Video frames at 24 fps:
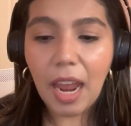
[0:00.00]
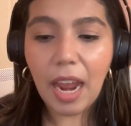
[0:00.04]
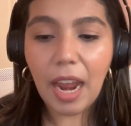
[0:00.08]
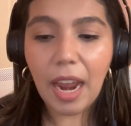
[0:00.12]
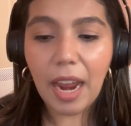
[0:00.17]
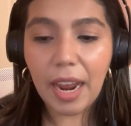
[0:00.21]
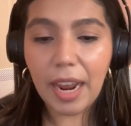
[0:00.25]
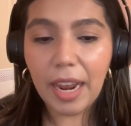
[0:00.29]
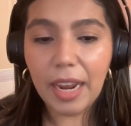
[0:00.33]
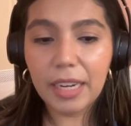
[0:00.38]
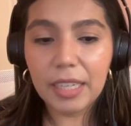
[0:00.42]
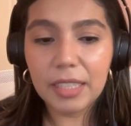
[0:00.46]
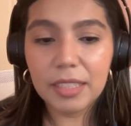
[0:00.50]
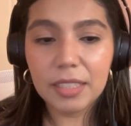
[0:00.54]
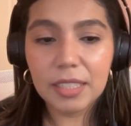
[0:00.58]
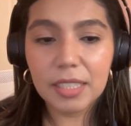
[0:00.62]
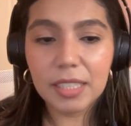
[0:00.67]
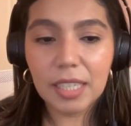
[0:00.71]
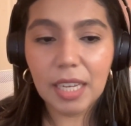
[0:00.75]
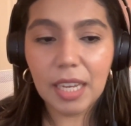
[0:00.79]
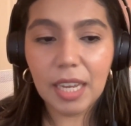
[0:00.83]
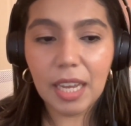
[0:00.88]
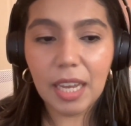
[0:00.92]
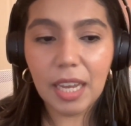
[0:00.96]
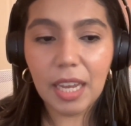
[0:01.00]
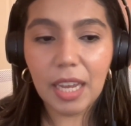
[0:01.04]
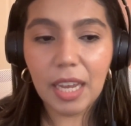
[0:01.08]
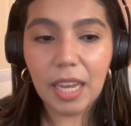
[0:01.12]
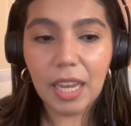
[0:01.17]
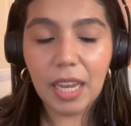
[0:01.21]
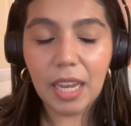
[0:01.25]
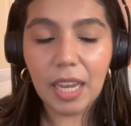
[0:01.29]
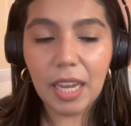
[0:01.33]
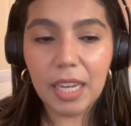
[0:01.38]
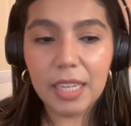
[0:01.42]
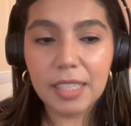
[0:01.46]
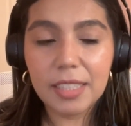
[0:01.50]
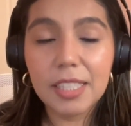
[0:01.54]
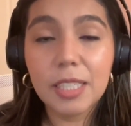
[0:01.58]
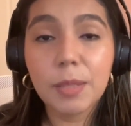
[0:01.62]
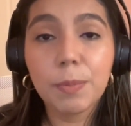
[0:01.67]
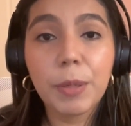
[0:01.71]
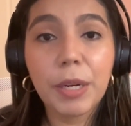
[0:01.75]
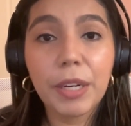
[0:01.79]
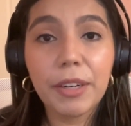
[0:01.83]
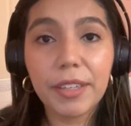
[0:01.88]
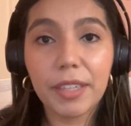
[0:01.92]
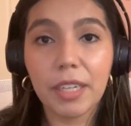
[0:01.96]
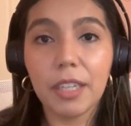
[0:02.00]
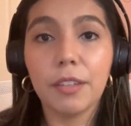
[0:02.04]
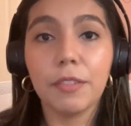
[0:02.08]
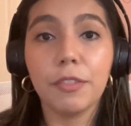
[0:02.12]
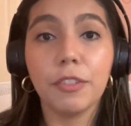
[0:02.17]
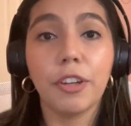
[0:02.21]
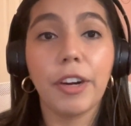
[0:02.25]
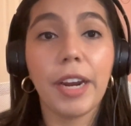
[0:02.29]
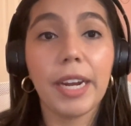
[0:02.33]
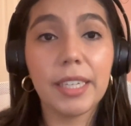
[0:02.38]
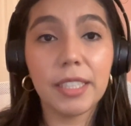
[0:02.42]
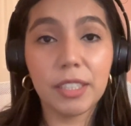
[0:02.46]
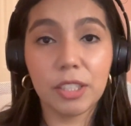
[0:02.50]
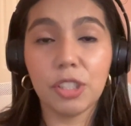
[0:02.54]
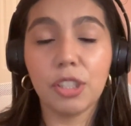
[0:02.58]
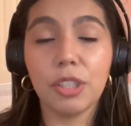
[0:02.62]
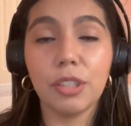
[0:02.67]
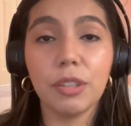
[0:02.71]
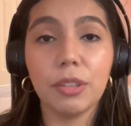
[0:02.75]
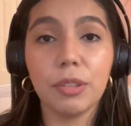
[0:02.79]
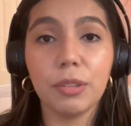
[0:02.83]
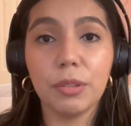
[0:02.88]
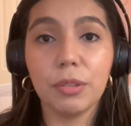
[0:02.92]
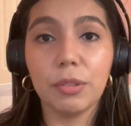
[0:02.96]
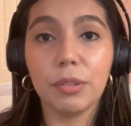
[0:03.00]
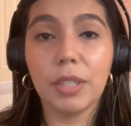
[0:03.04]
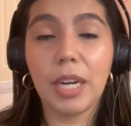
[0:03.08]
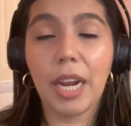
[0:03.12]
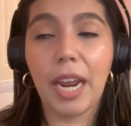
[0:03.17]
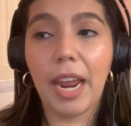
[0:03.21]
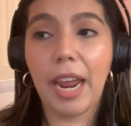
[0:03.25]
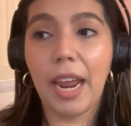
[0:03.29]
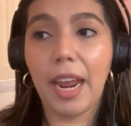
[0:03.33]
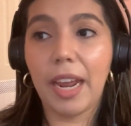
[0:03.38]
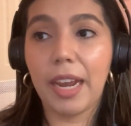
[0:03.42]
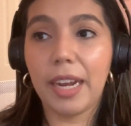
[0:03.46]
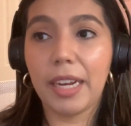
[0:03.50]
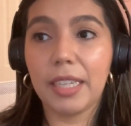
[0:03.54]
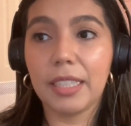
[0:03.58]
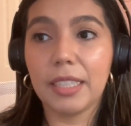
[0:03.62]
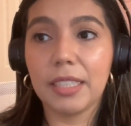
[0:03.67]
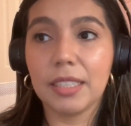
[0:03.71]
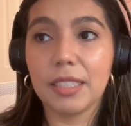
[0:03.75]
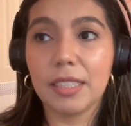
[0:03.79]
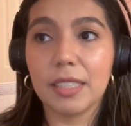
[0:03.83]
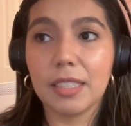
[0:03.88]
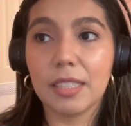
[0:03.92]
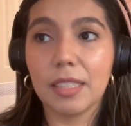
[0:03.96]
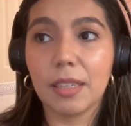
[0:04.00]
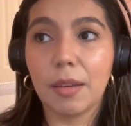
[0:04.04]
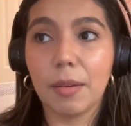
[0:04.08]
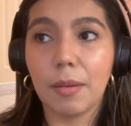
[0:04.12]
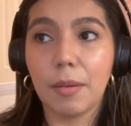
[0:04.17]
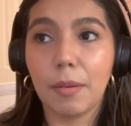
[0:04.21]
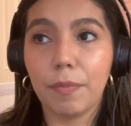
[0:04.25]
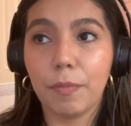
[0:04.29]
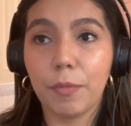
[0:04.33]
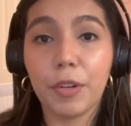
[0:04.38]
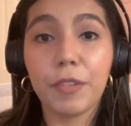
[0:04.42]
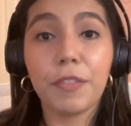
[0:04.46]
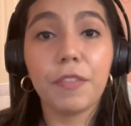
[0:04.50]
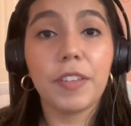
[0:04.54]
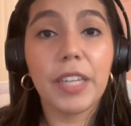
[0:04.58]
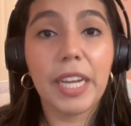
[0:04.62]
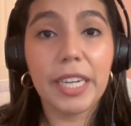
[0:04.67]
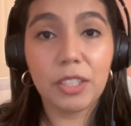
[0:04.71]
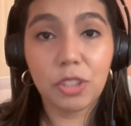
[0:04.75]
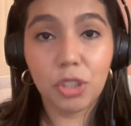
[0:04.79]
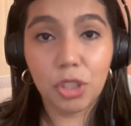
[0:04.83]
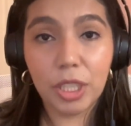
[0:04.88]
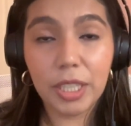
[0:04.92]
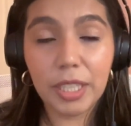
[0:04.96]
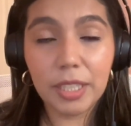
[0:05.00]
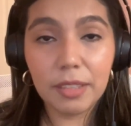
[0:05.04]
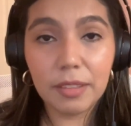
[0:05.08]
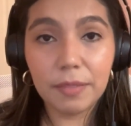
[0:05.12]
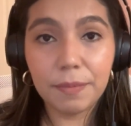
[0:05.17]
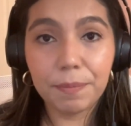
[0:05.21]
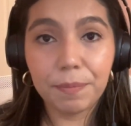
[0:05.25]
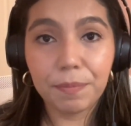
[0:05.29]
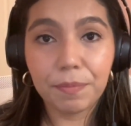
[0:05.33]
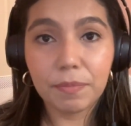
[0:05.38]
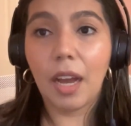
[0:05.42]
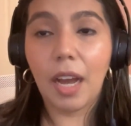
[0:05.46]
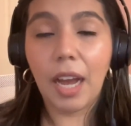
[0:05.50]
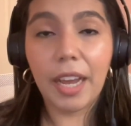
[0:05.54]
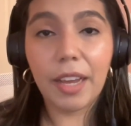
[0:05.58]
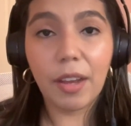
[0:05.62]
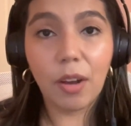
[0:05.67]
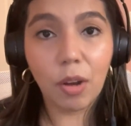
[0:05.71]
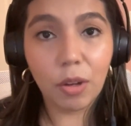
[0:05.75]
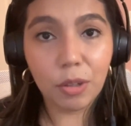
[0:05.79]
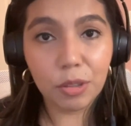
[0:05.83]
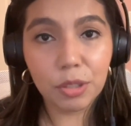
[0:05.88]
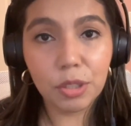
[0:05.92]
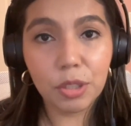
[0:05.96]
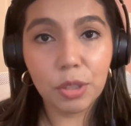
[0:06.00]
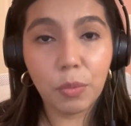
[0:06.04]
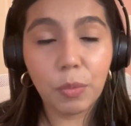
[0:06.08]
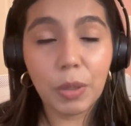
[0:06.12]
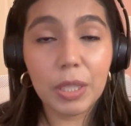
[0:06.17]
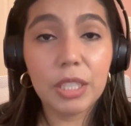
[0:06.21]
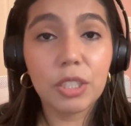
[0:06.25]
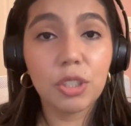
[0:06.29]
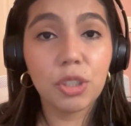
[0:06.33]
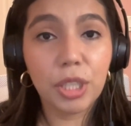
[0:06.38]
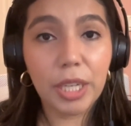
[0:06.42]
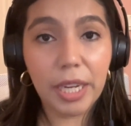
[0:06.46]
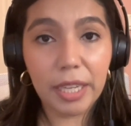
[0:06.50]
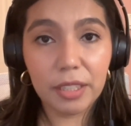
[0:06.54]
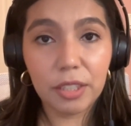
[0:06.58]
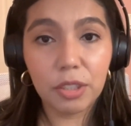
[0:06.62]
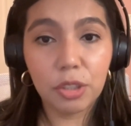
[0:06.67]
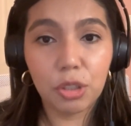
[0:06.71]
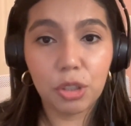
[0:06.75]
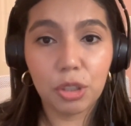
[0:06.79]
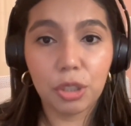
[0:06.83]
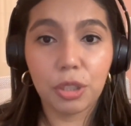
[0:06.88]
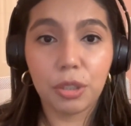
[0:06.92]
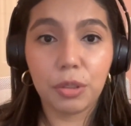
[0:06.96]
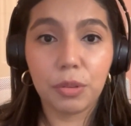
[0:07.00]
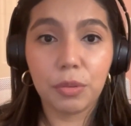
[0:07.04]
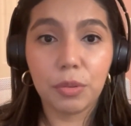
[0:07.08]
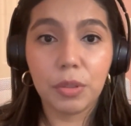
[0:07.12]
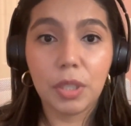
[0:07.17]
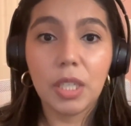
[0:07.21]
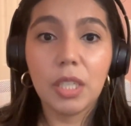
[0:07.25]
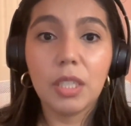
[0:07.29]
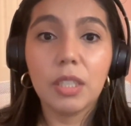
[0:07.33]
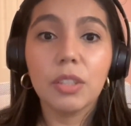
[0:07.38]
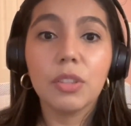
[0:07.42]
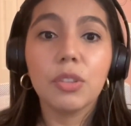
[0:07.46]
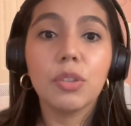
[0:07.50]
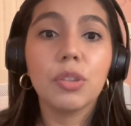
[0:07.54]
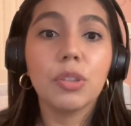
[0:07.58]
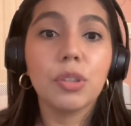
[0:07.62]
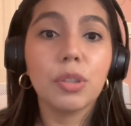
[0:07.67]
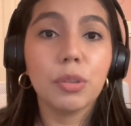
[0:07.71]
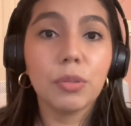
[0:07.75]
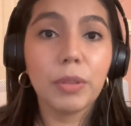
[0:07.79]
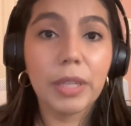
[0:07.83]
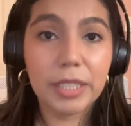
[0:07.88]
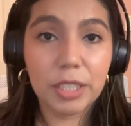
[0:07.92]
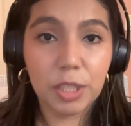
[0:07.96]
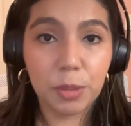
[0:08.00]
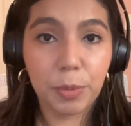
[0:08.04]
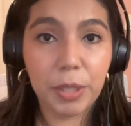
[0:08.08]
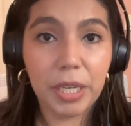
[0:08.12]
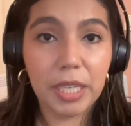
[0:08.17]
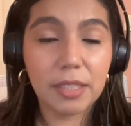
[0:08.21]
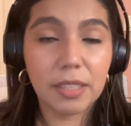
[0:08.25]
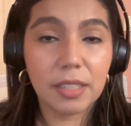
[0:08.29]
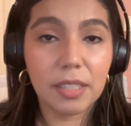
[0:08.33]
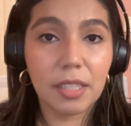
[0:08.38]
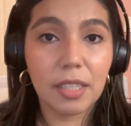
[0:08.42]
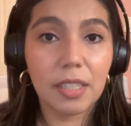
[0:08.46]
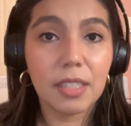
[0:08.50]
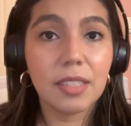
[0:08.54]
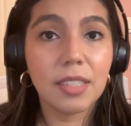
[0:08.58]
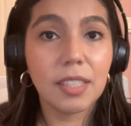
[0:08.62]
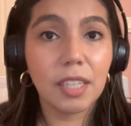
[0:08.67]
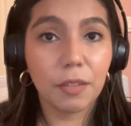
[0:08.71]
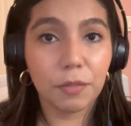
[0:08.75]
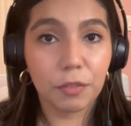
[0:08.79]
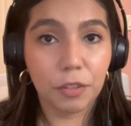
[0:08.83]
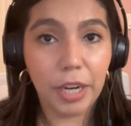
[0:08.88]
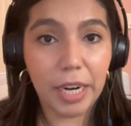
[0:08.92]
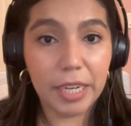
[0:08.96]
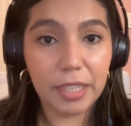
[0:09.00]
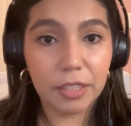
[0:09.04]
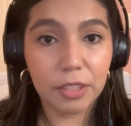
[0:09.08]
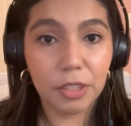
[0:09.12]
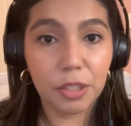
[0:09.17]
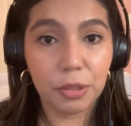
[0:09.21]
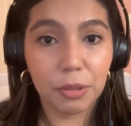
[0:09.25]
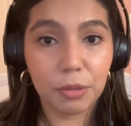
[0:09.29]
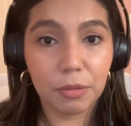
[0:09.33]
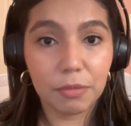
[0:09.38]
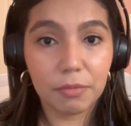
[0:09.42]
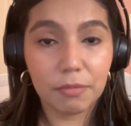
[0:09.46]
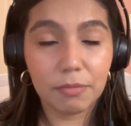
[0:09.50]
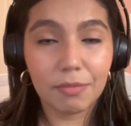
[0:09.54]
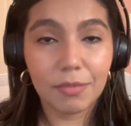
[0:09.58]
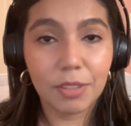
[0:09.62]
And in spirit of gratitude and reflection, I also want to challenge you to express self-gratitude.